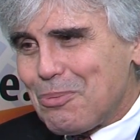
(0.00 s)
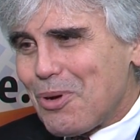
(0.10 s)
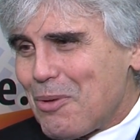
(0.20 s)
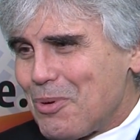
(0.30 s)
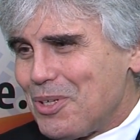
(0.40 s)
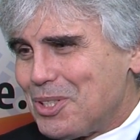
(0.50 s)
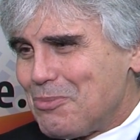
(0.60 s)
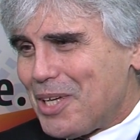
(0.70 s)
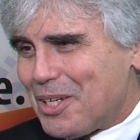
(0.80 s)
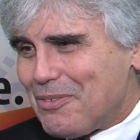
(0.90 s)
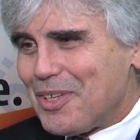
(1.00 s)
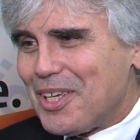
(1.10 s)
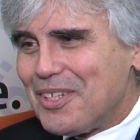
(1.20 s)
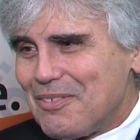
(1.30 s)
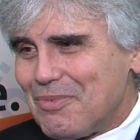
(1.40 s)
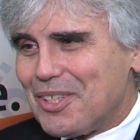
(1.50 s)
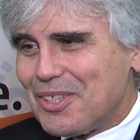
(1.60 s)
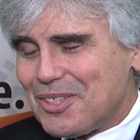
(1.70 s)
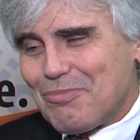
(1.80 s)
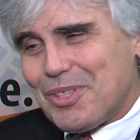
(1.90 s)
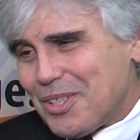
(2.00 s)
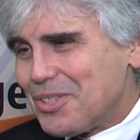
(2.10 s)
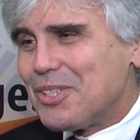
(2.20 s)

primary is the main event because because